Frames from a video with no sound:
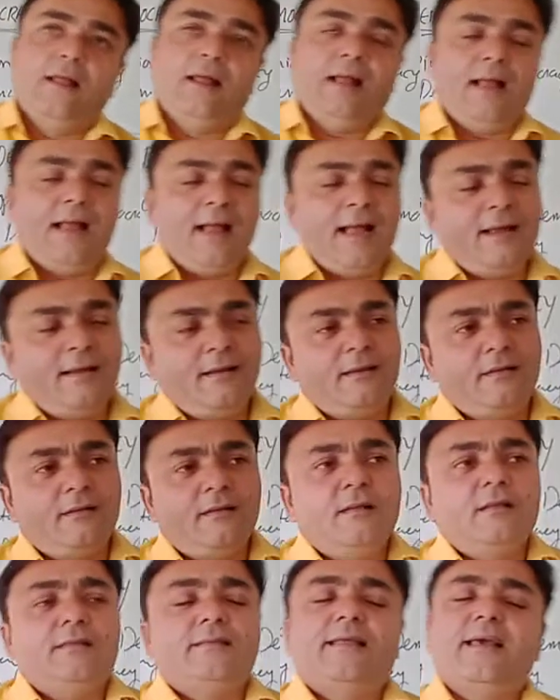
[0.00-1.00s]

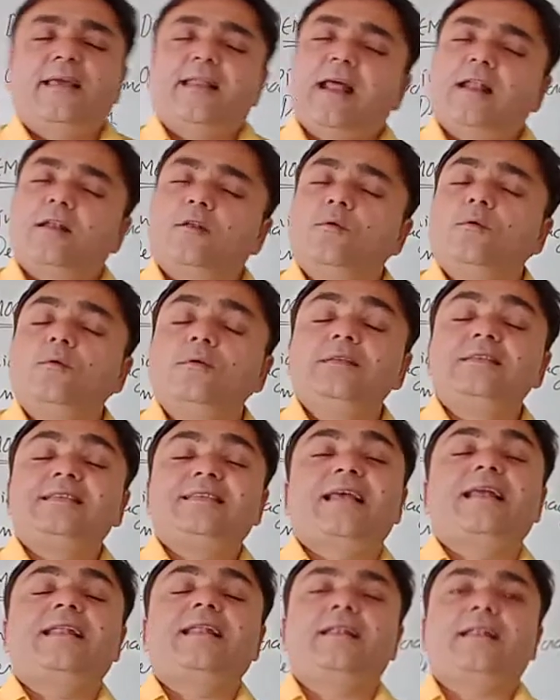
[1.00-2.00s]
And there are
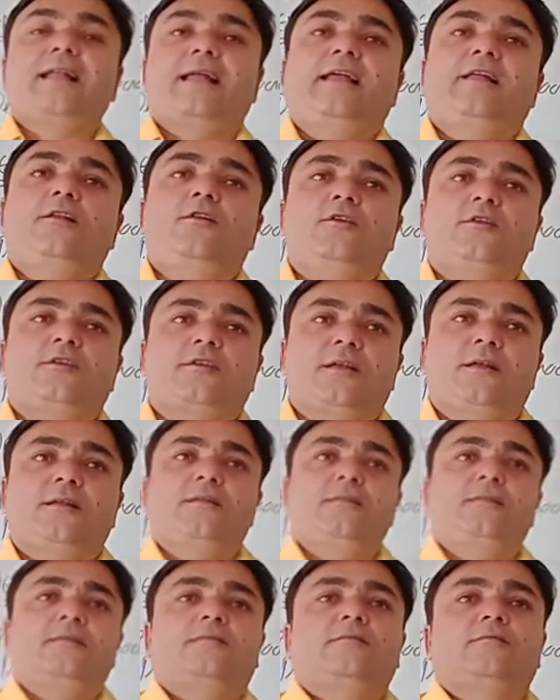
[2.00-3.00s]
rules and
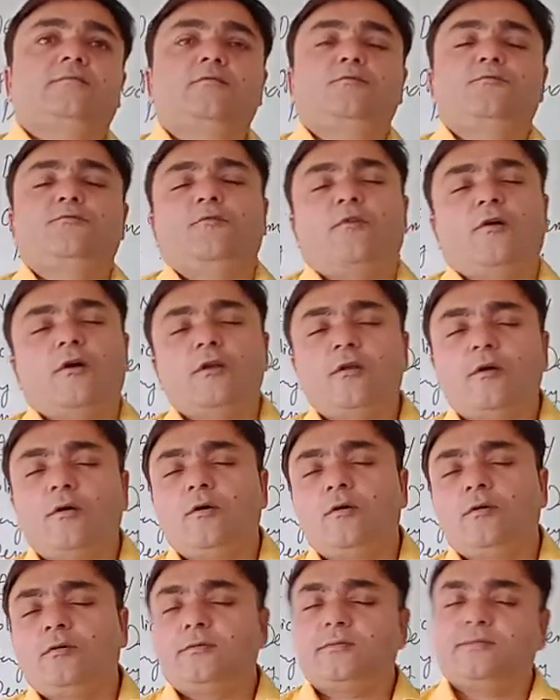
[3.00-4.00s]
regulations to
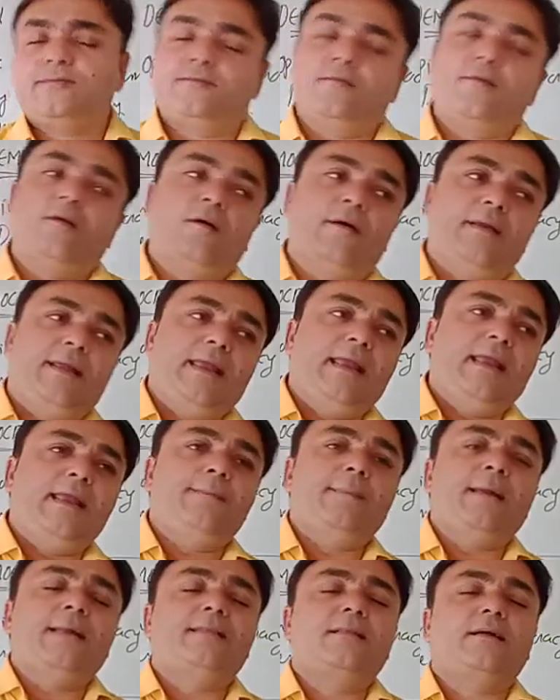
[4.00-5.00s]
follow for
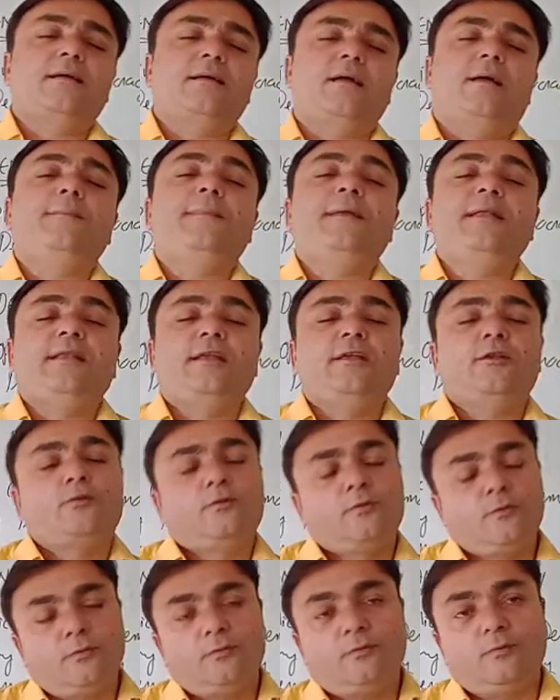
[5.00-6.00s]
him and the
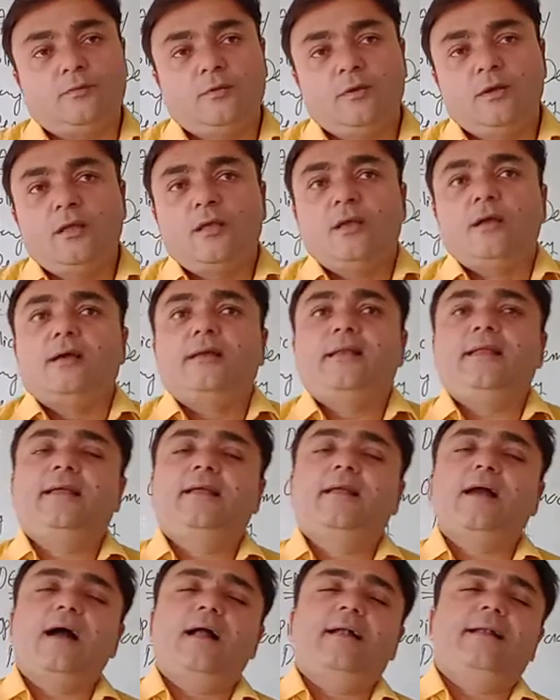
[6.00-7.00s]
committee too,
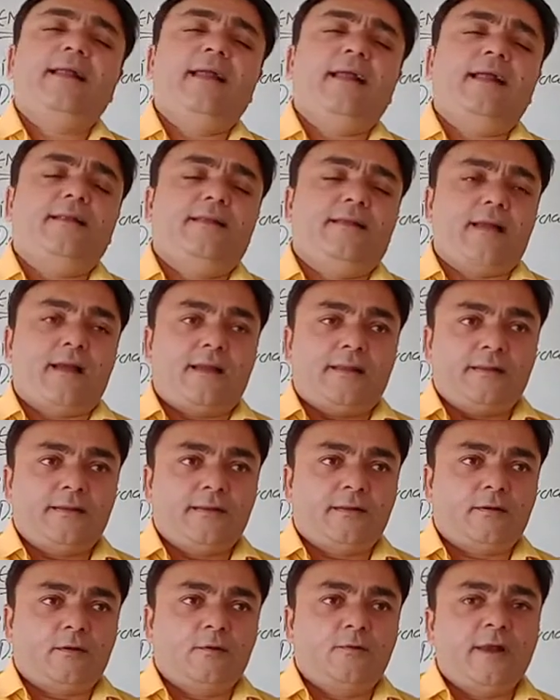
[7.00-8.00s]
regarded or
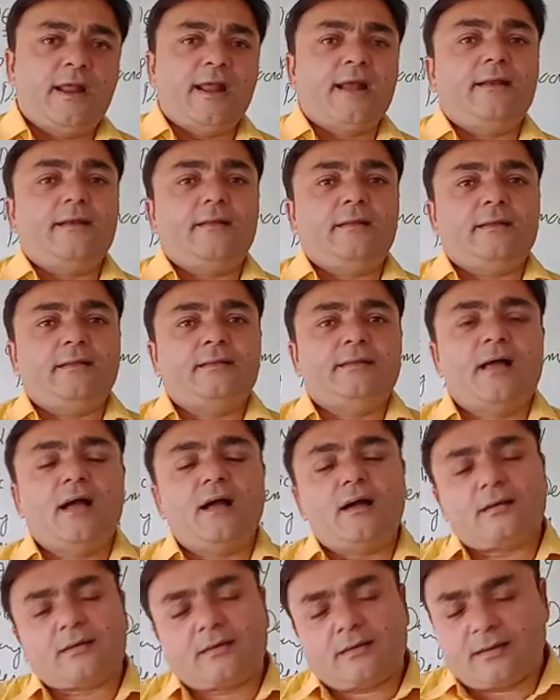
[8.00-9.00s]
included in
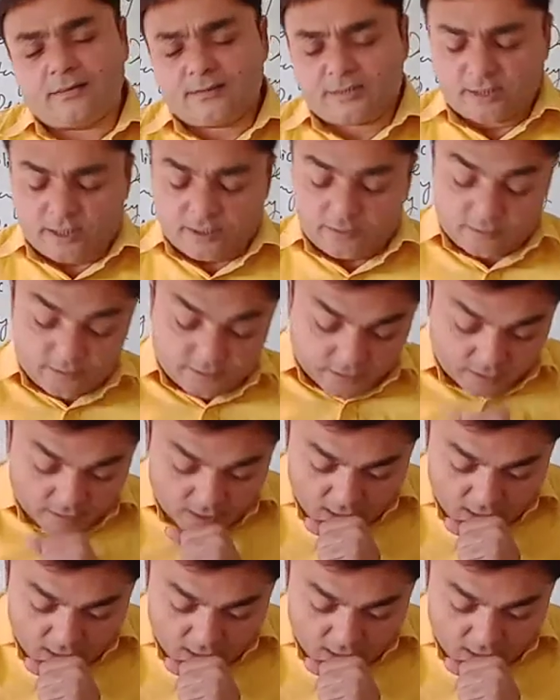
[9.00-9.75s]
the constitution.